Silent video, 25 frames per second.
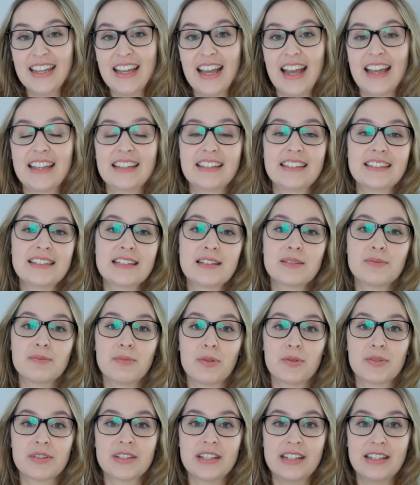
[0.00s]
And this is
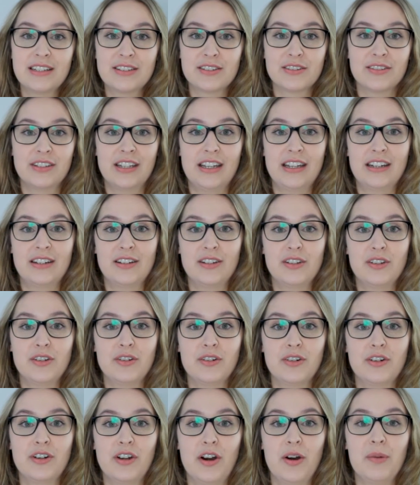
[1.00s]
mostly so that
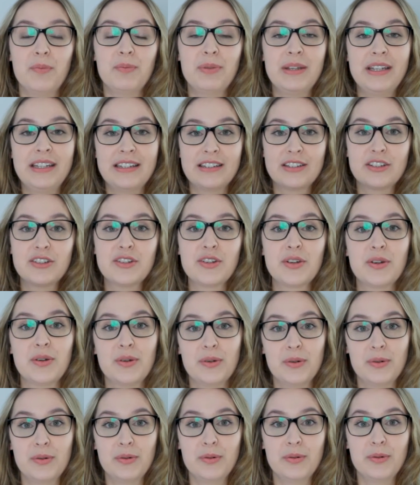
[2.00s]
you're not being
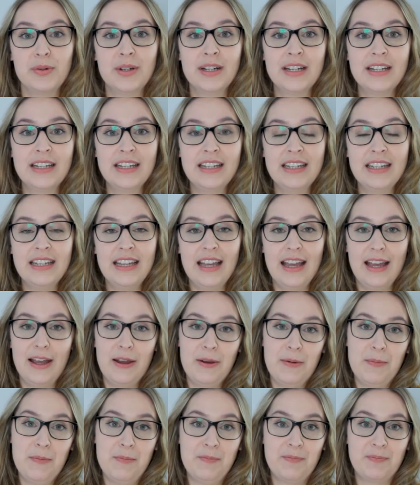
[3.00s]
too
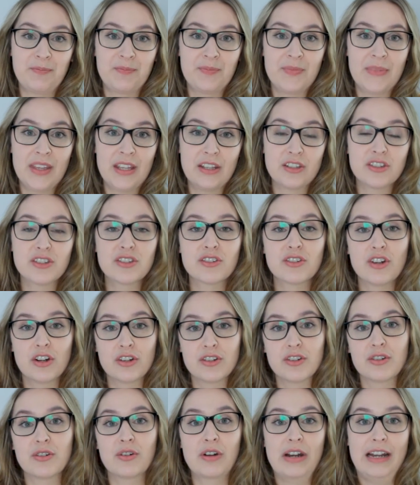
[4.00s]
um,
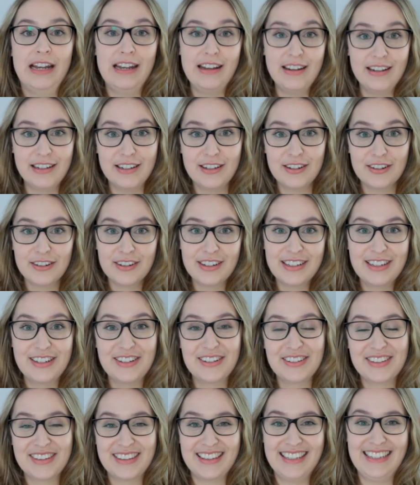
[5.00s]
structured or linear in
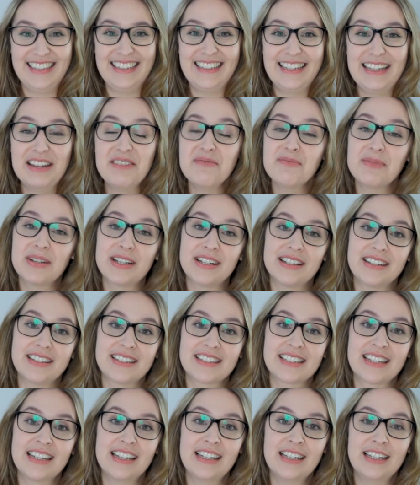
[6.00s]
your thinking
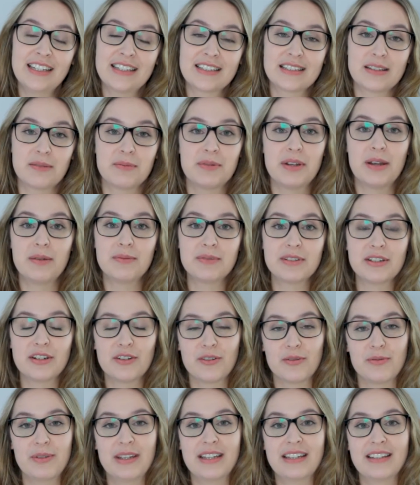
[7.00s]
because sometimes you
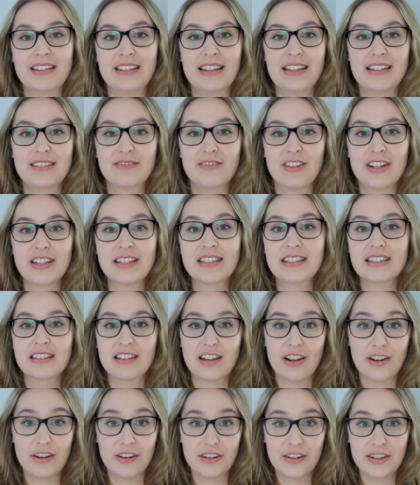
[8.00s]
know we can get very
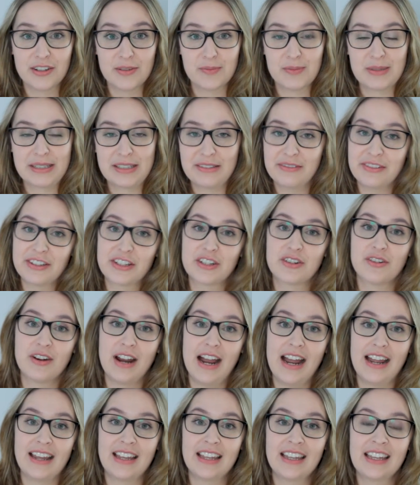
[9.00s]
stuck on a specific
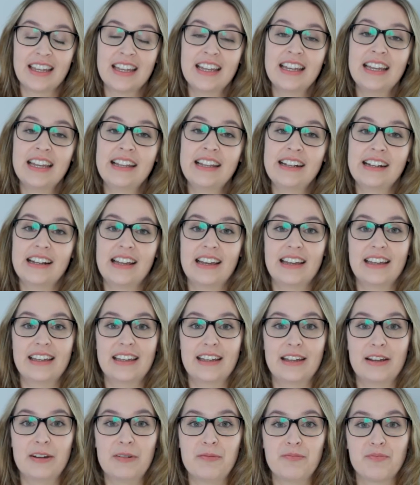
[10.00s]
track like
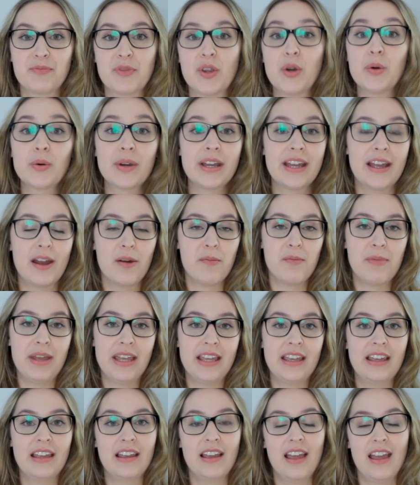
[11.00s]
um, okay i'm
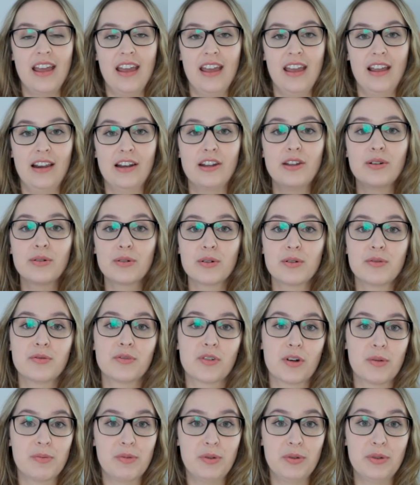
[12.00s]
making a logo
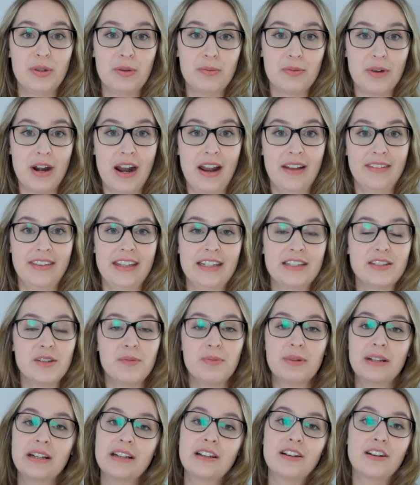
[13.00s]
for a beauty brand they
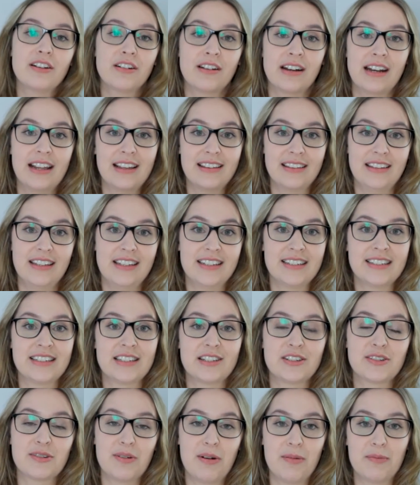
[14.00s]
typically look like this
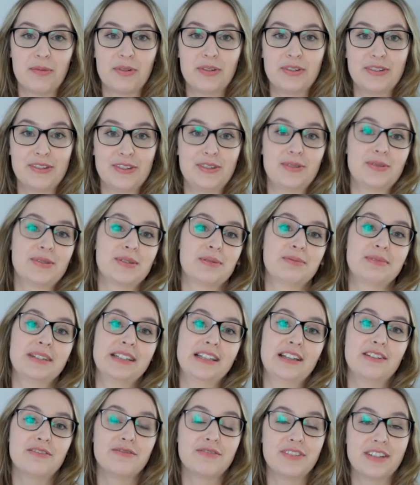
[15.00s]
so i'm going to do
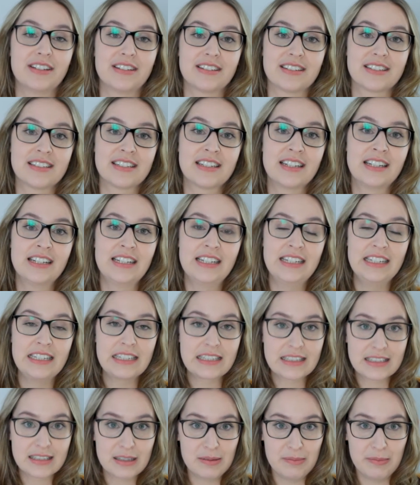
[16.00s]
something that feels
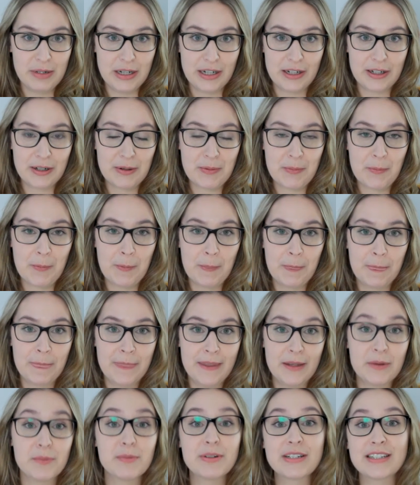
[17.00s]
similar
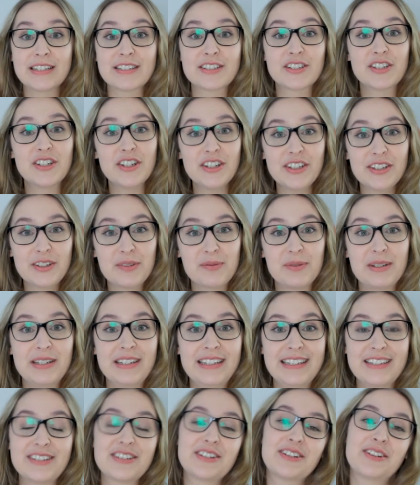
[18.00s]
which is good we
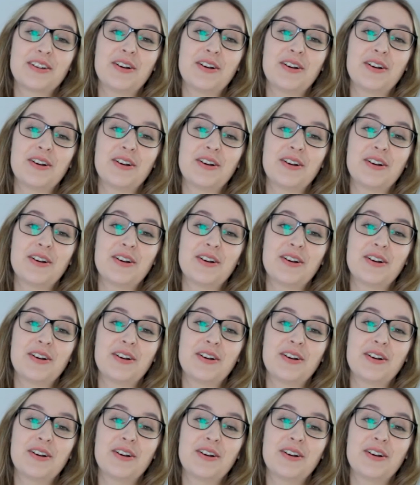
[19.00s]
need to